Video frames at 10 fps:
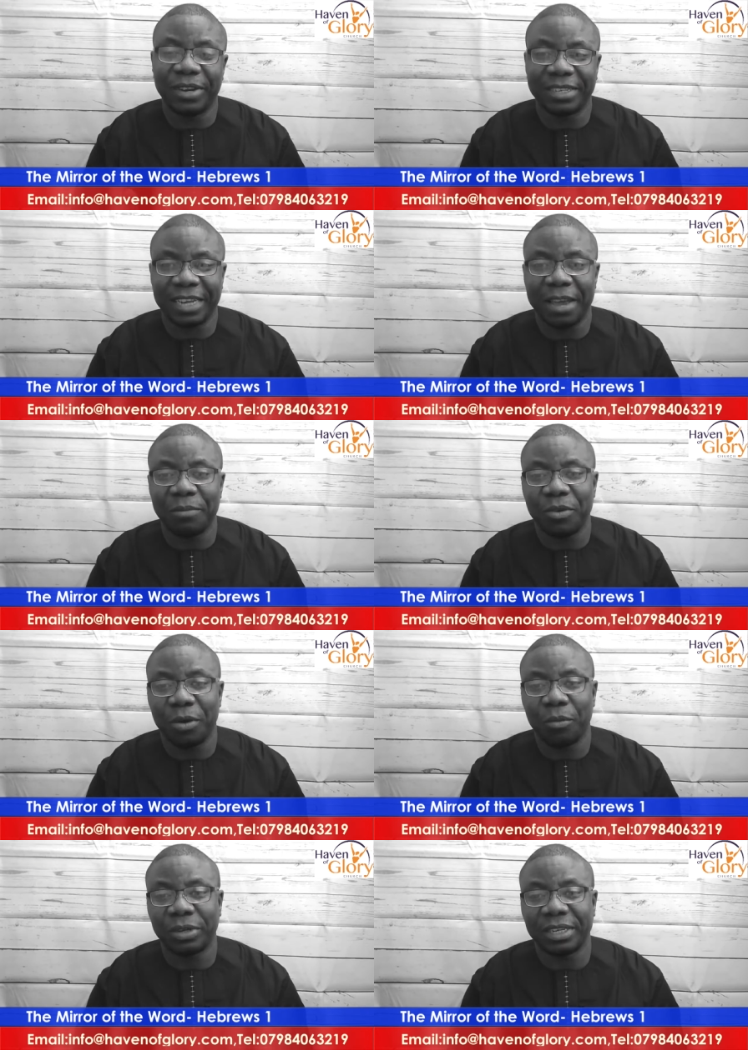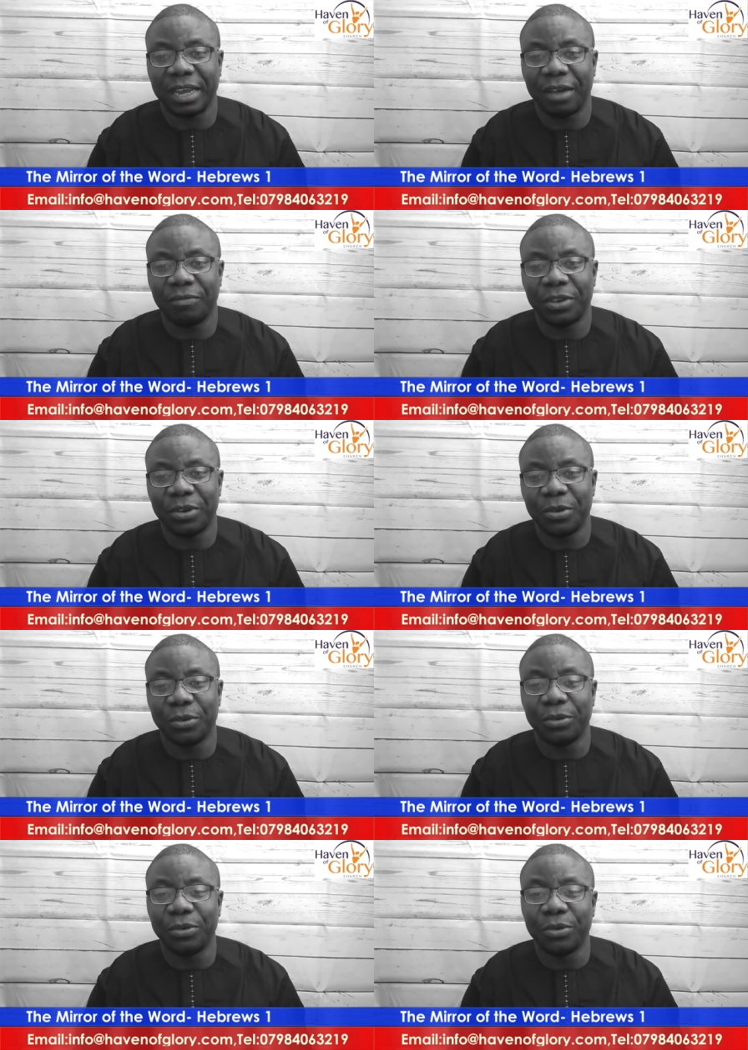time you are watching our
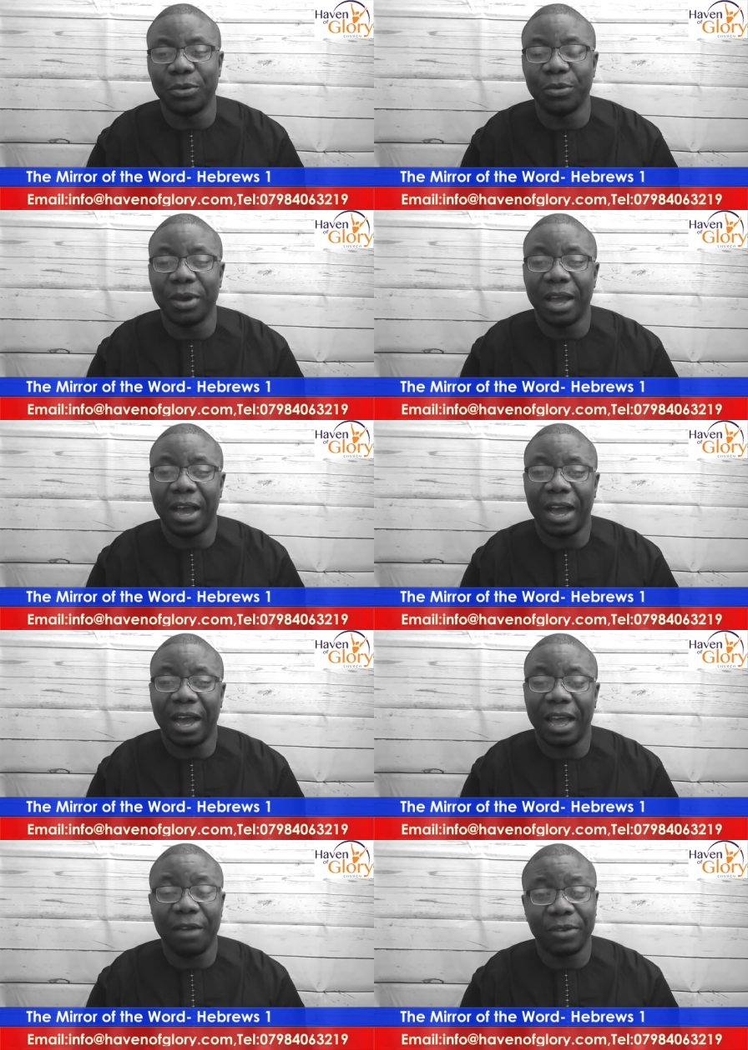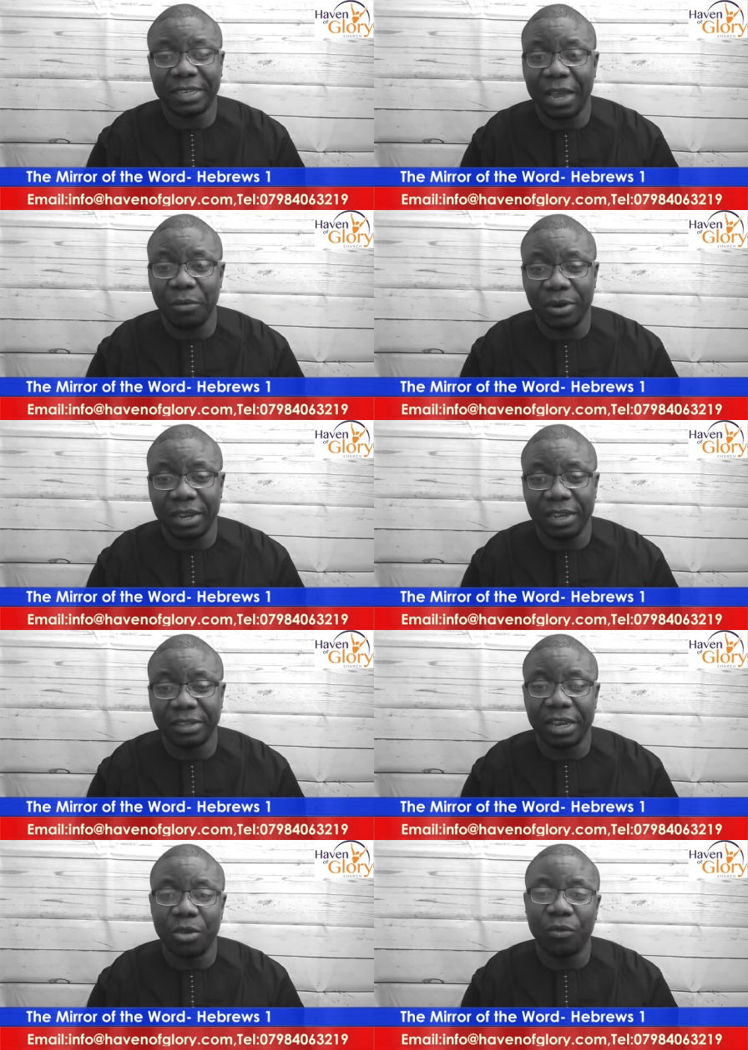video, you uh, every time we
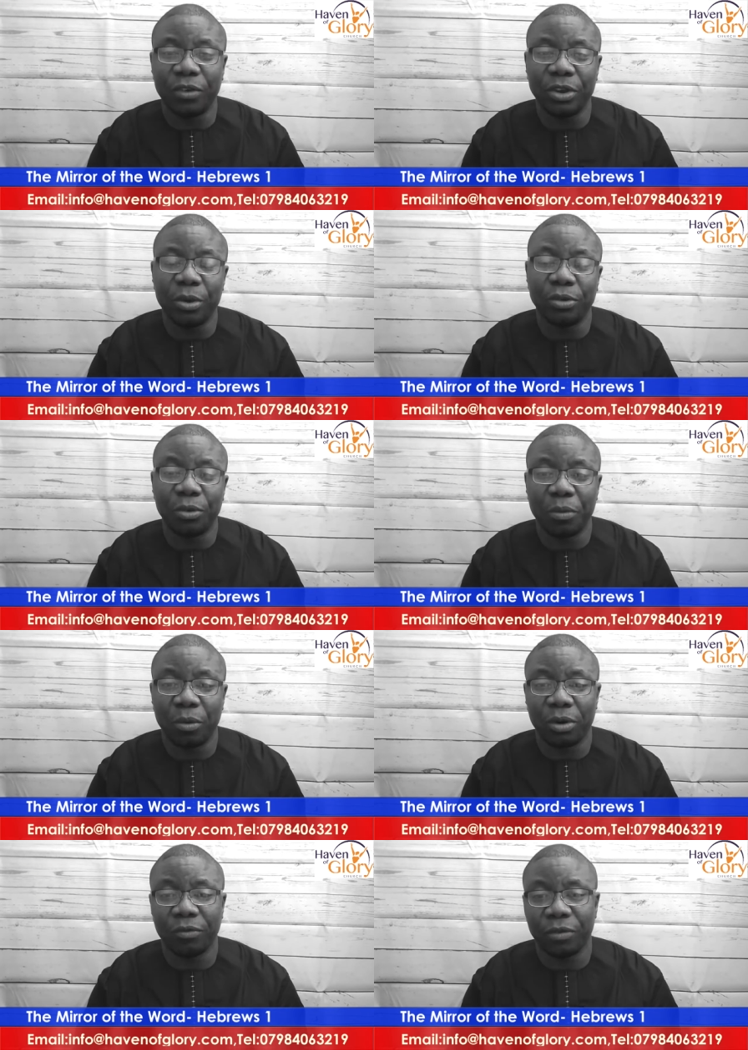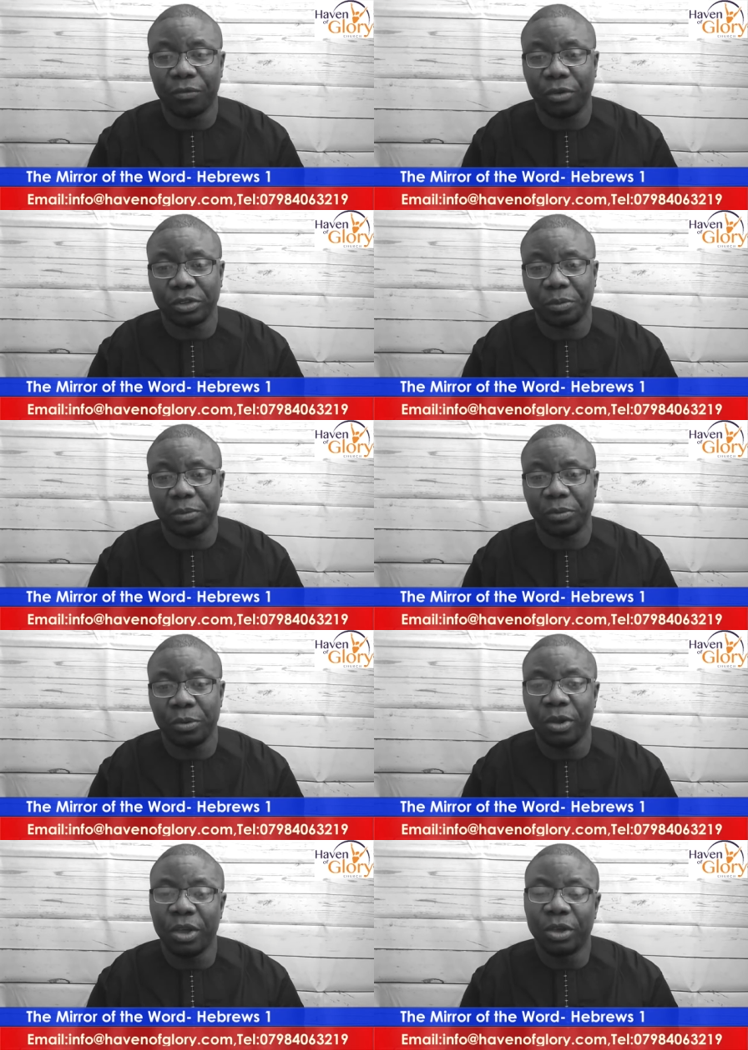release a new video, you'll be one of the first
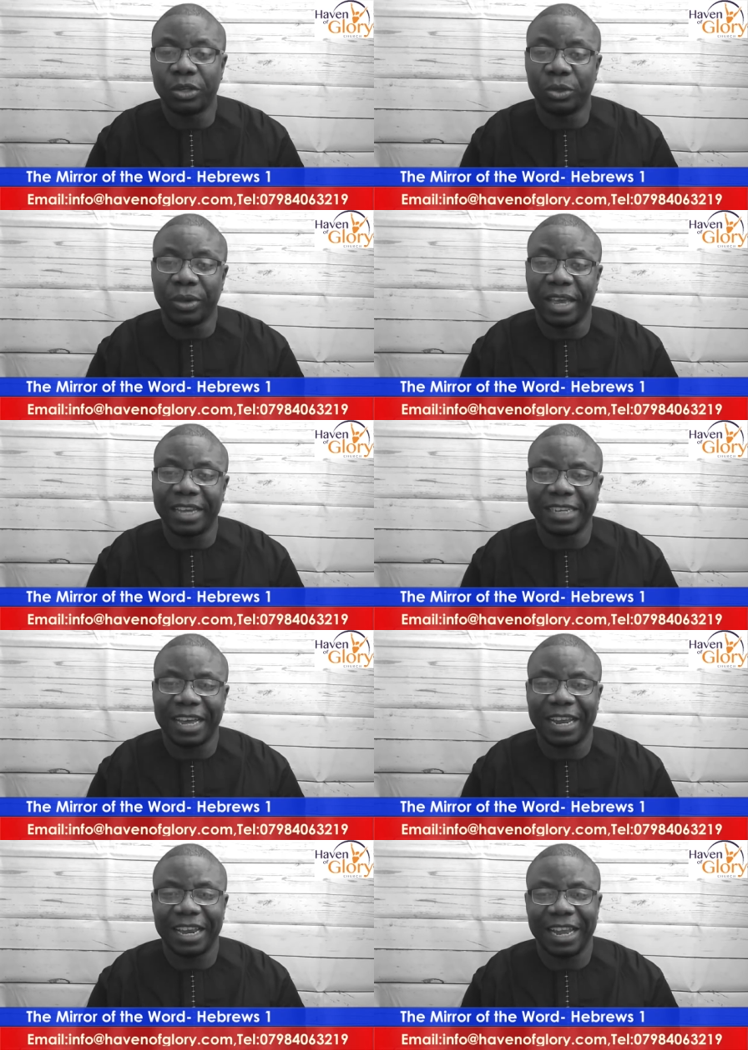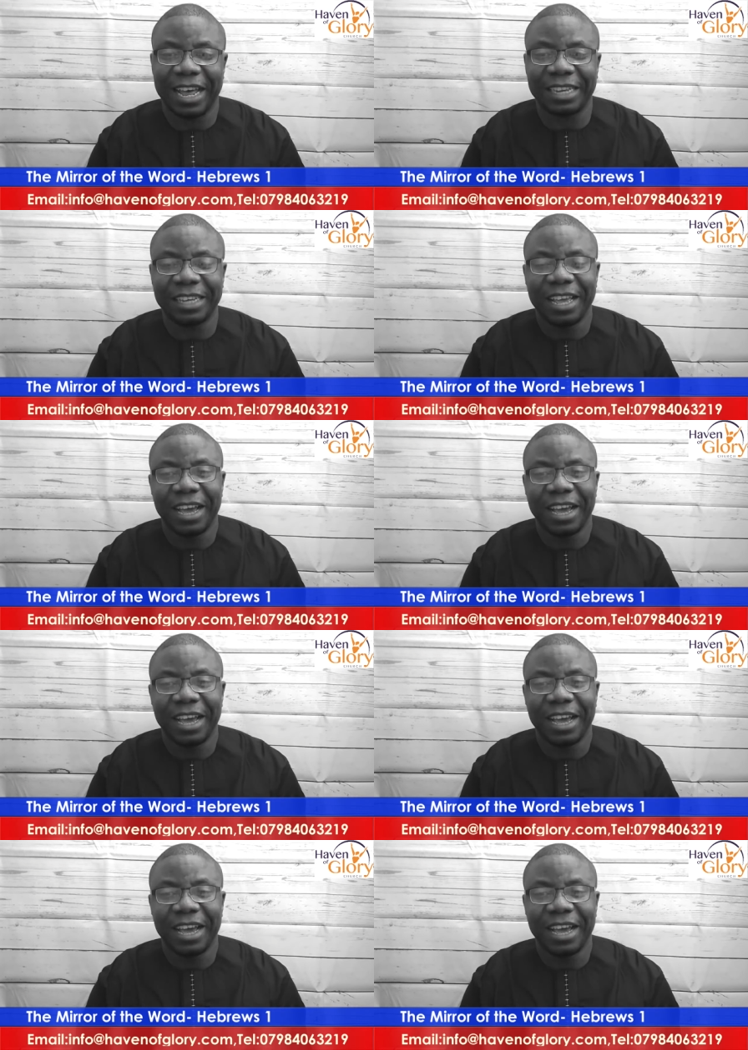people to get an alert